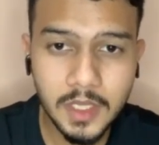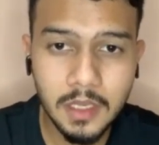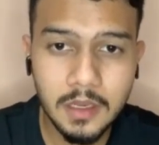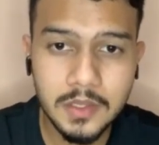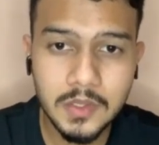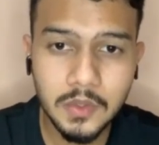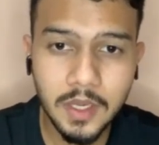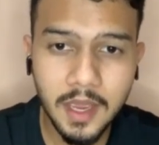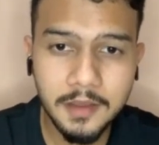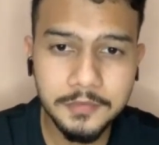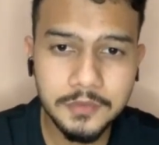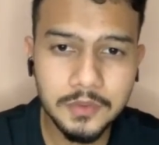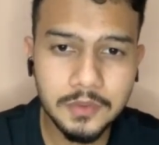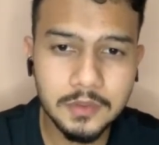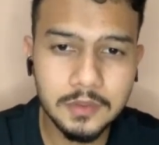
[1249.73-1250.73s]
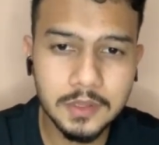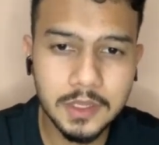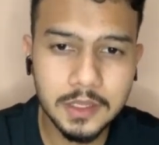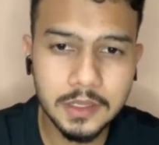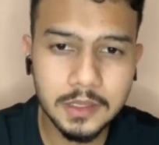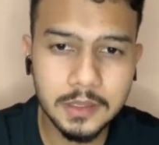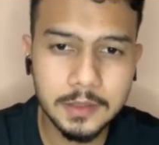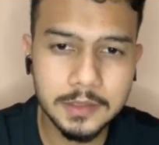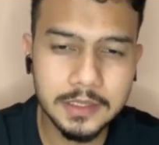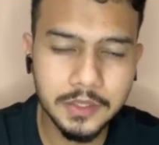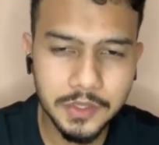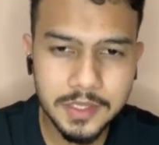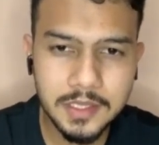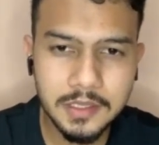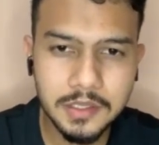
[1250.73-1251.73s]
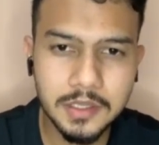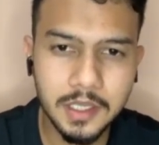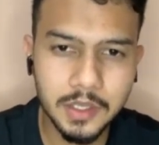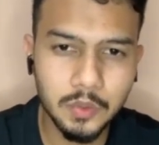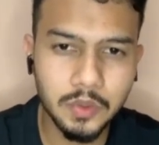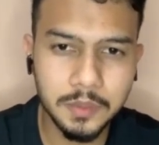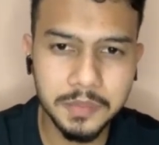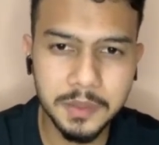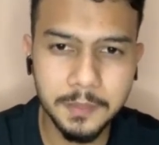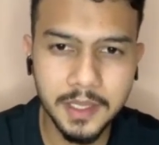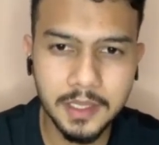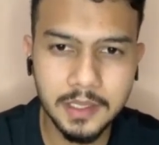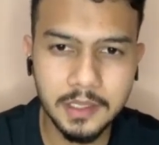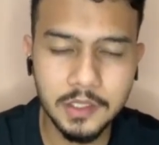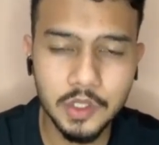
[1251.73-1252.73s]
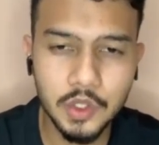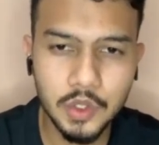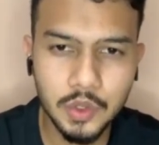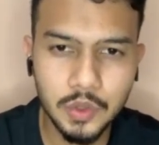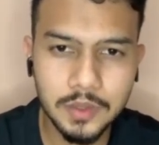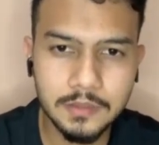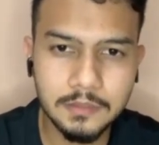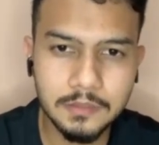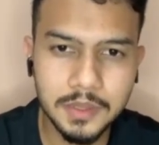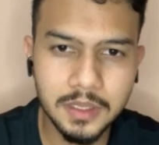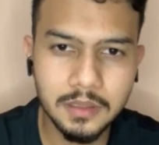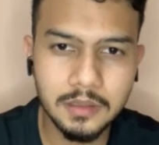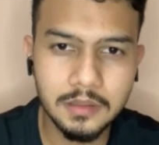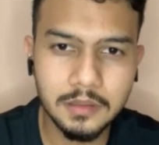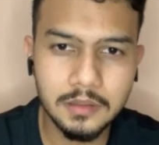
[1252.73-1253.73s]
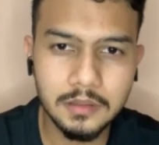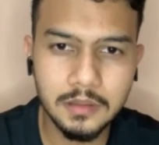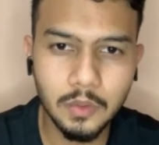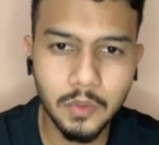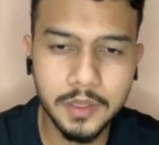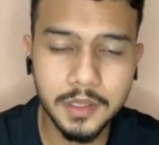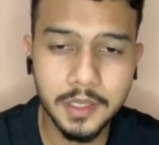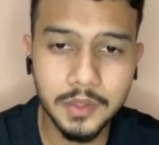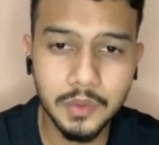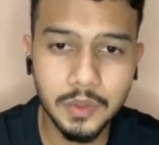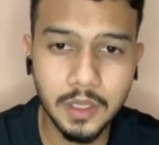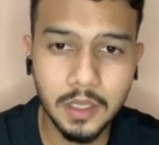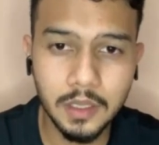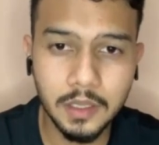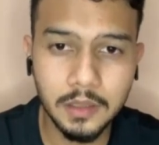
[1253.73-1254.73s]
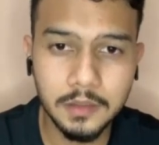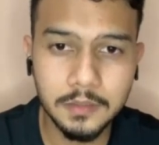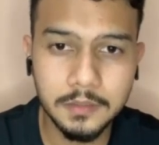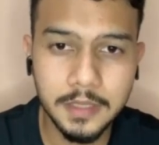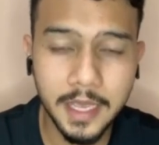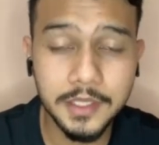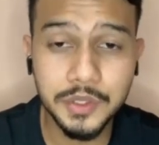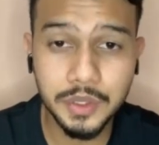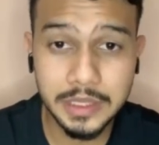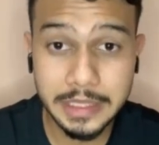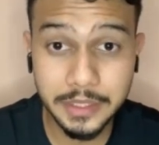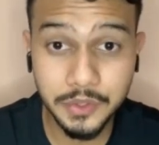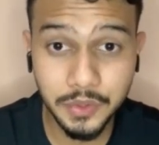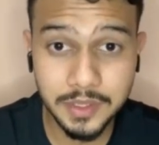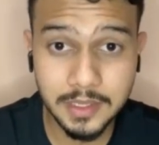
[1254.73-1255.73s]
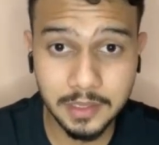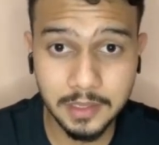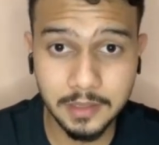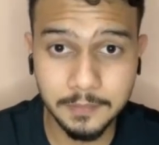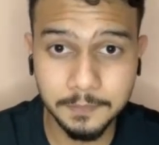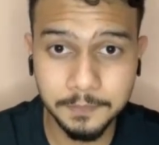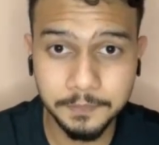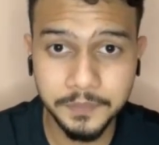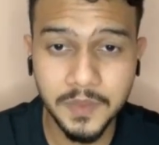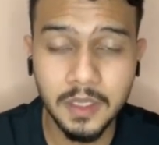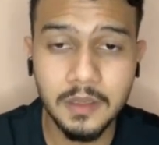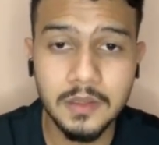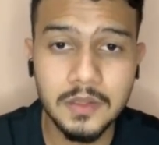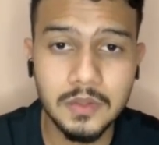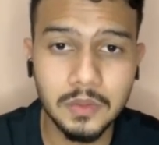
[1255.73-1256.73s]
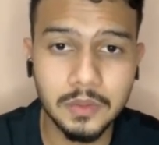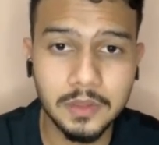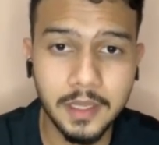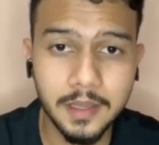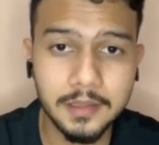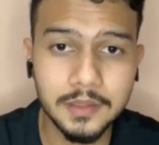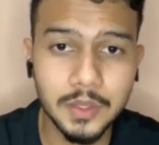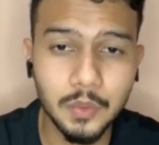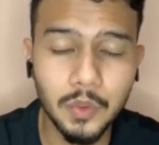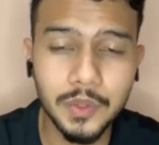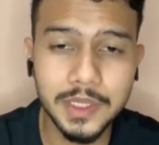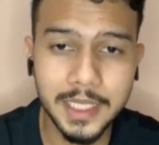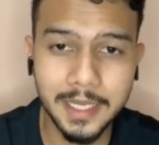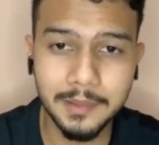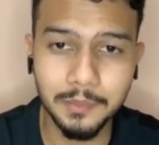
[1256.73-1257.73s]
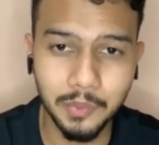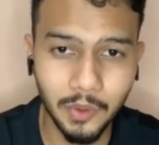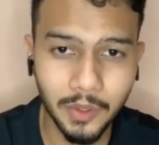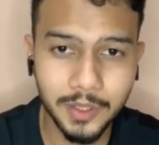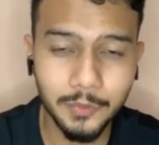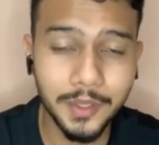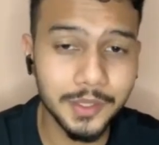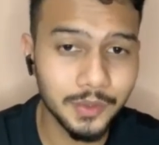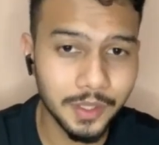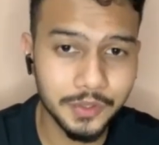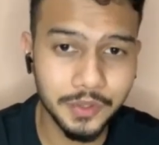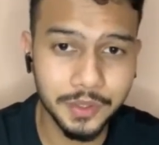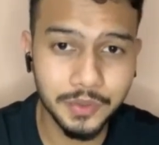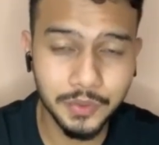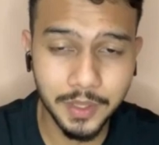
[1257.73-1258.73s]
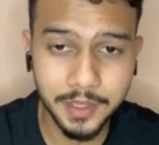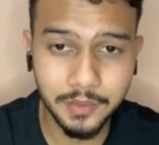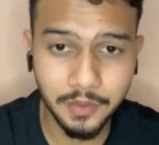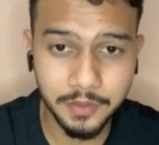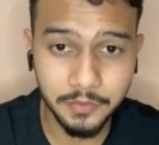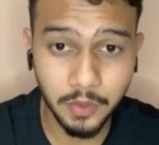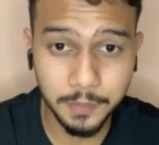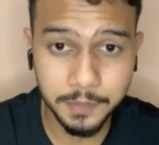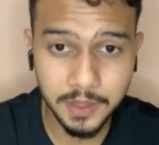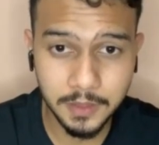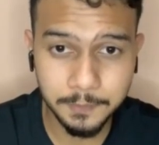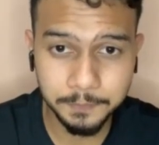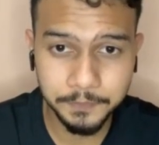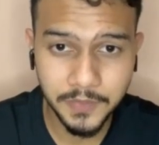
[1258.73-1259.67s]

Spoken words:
So you have the research that you will be making should be the one that you are actually interested in, so that you won't get bored when you are trying to write your FYP.